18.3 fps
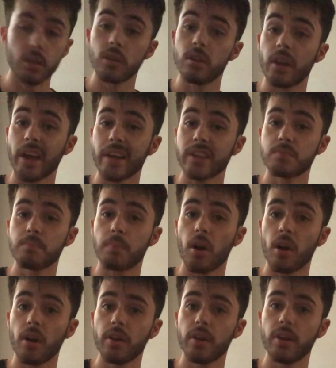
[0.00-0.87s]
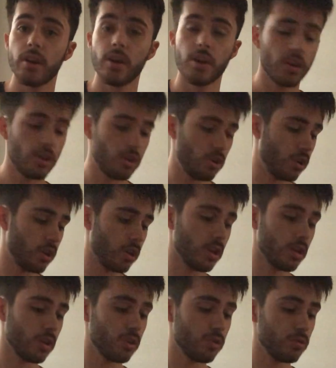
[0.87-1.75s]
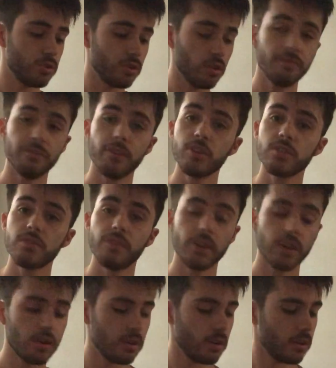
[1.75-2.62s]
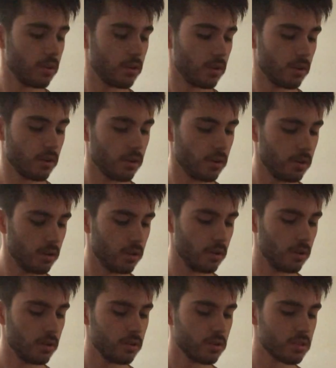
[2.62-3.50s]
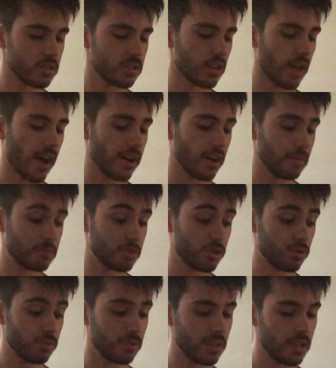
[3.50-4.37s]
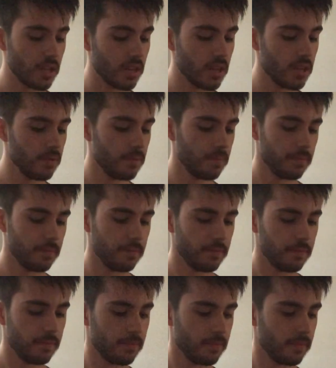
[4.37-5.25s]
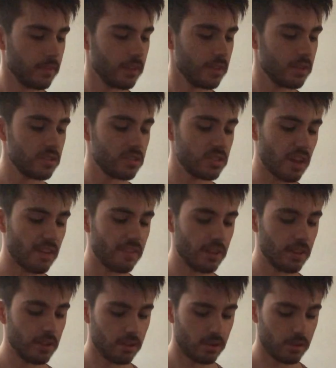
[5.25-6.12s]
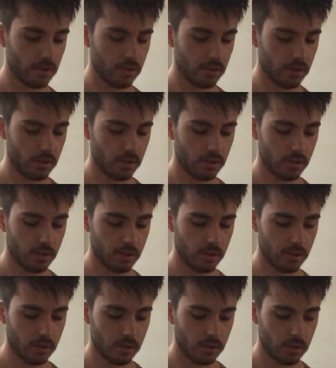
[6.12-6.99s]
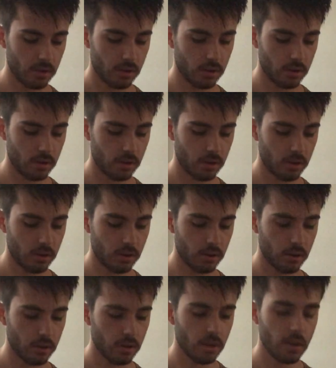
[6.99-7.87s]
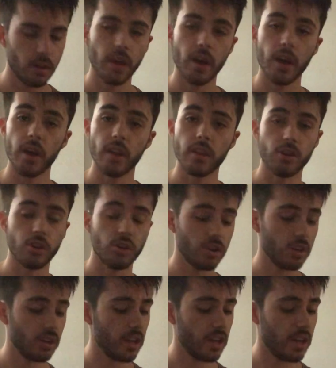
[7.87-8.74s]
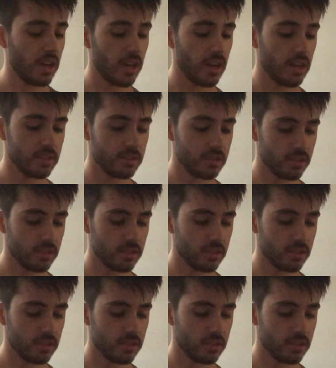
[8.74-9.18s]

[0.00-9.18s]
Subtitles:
Next part, you're gonna use your first finger, slide up to the 7th, and then you're gonna hit